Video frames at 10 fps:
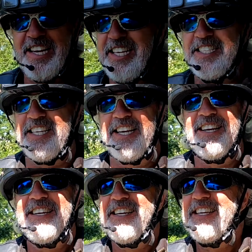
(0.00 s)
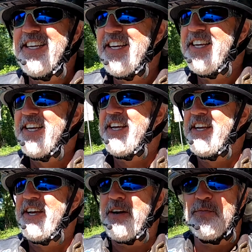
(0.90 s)
easy.
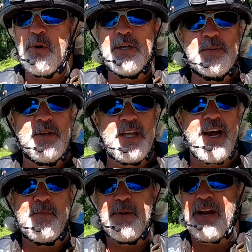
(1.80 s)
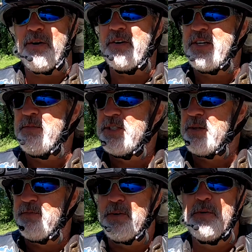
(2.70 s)
And of course, with happy hour comes
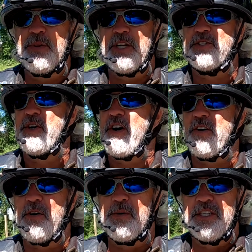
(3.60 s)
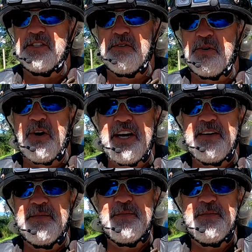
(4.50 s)
some food that's not always so great.